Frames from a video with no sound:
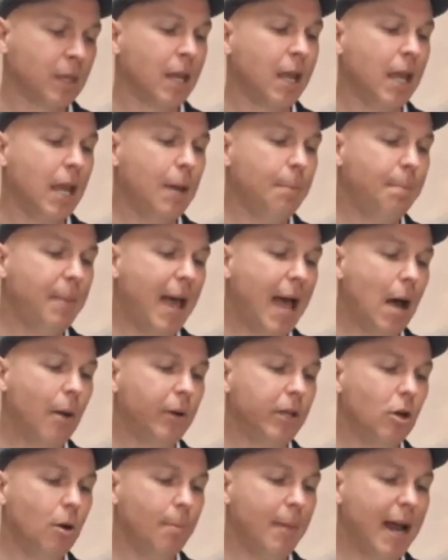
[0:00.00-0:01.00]
Empower
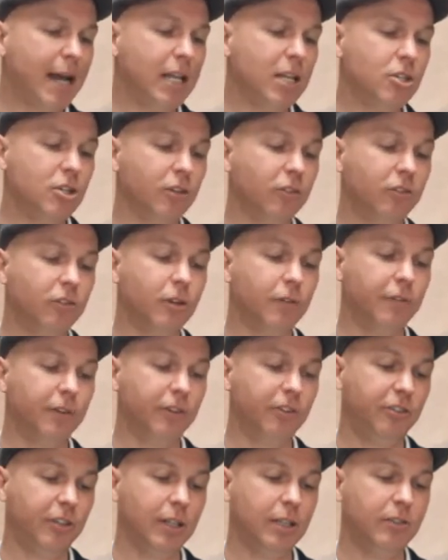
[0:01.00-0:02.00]
your managers to
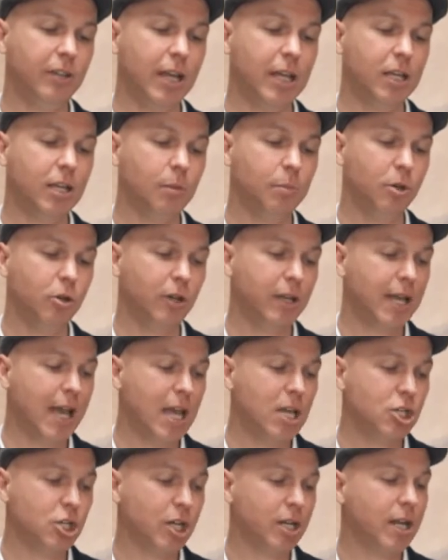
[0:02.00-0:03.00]
facilitate
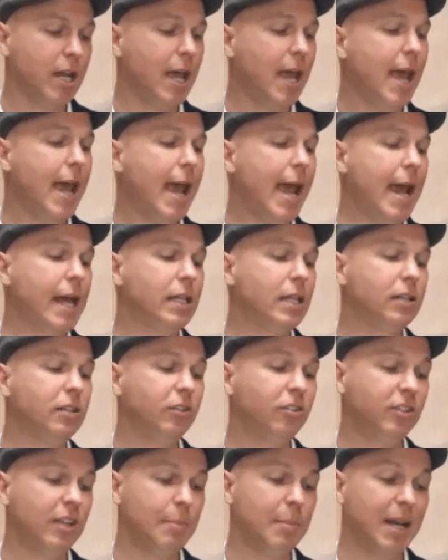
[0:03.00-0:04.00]
communication and the
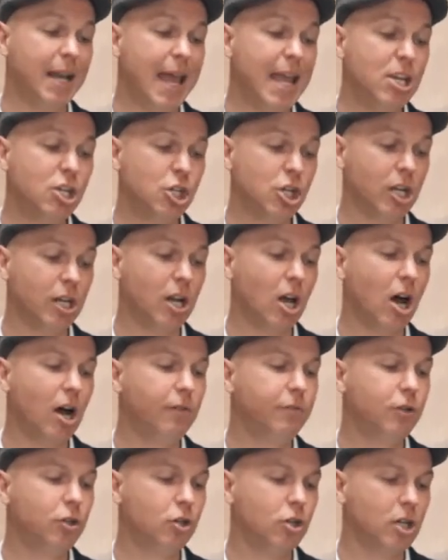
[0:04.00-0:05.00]
dissemination
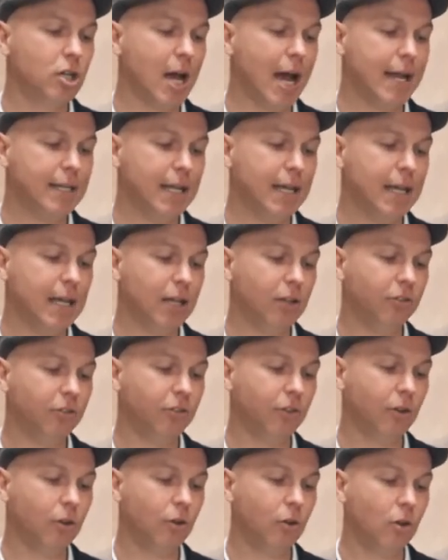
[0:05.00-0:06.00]
of good ideas.
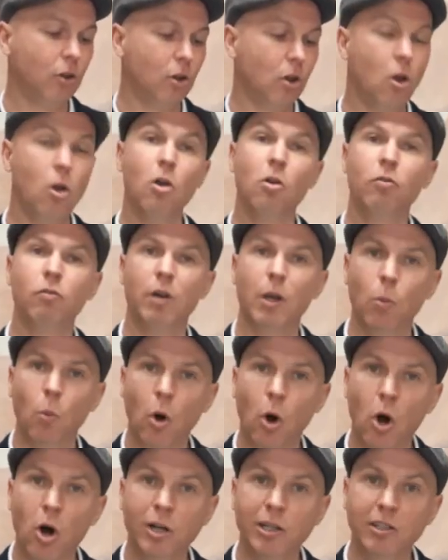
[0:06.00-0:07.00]

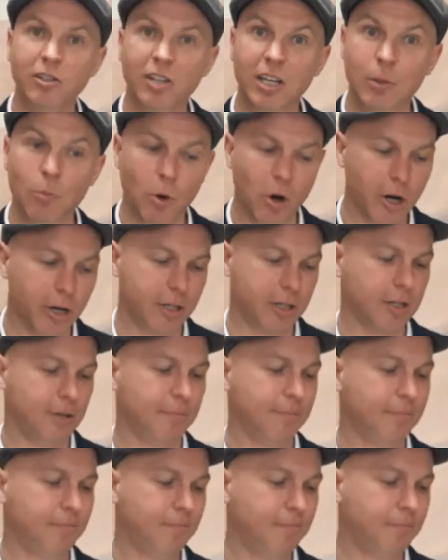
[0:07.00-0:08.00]
Reward teamwork.
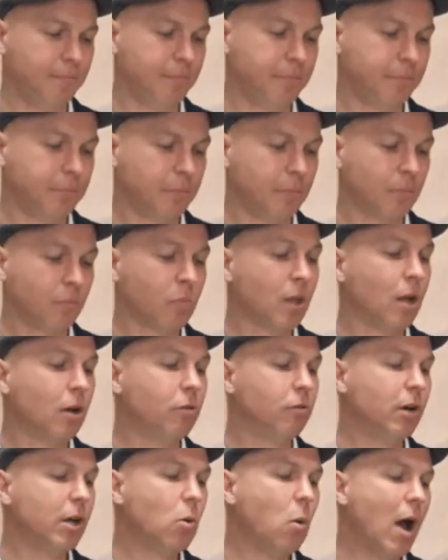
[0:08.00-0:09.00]

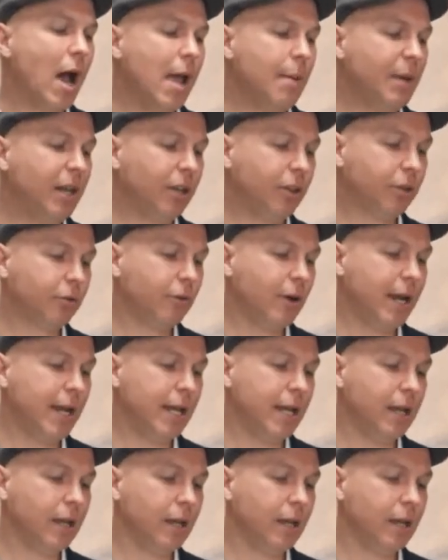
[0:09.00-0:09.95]
Requirement 3.